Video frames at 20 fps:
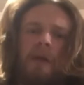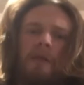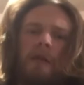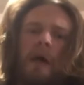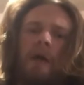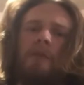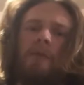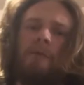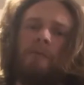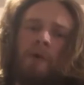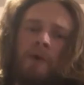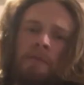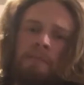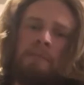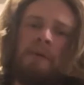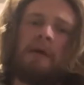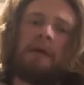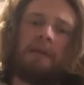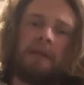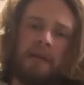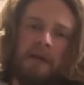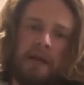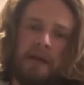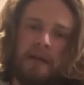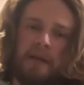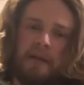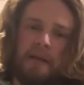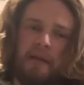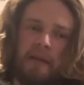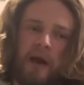And the one big
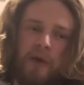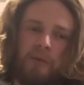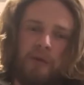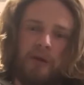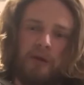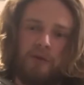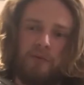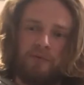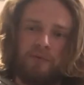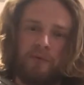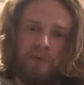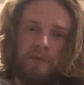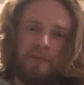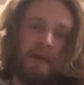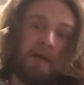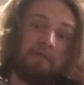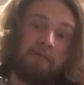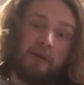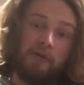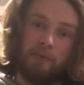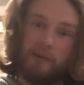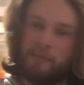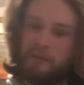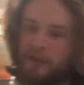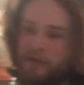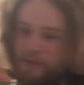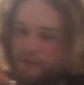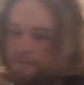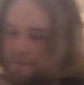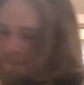thing that we hope for, I found my page.